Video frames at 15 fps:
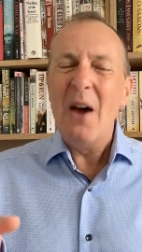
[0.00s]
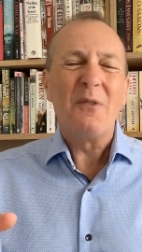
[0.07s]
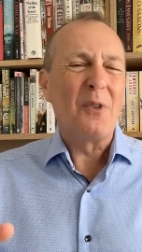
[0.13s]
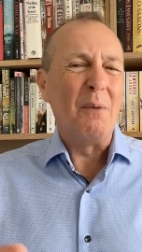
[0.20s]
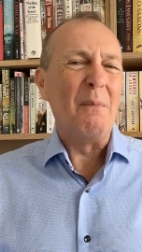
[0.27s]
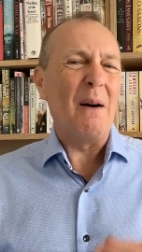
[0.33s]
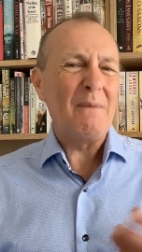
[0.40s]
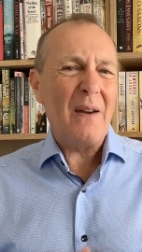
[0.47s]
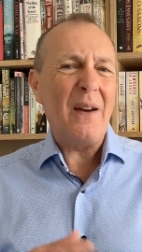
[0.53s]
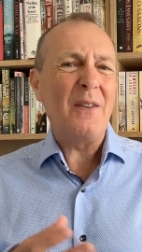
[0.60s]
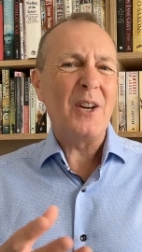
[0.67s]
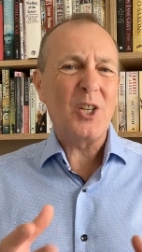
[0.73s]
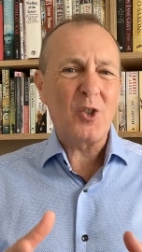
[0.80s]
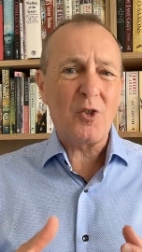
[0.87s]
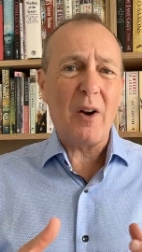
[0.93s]
from my
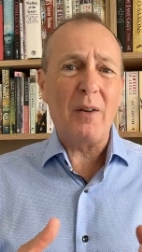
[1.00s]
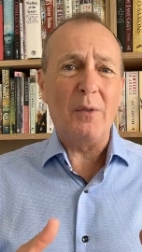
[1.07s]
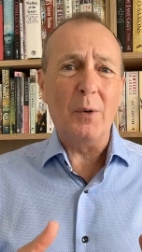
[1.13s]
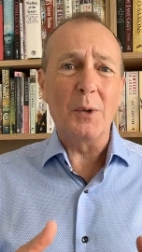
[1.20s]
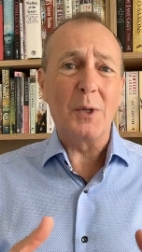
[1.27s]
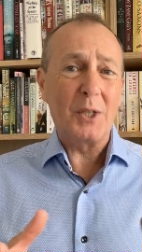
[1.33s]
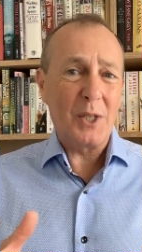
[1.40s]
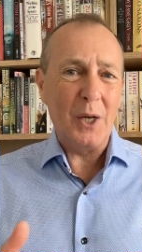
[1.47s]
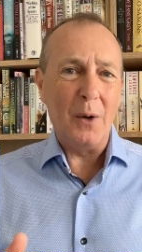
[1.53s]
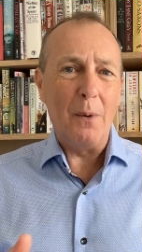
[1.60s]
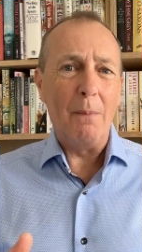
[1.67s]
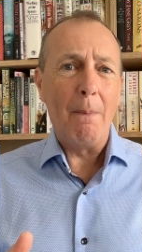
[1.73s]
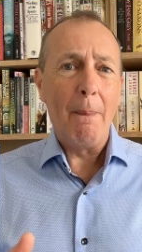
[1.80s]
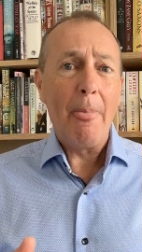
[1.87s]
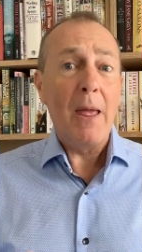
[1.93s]
various travels too.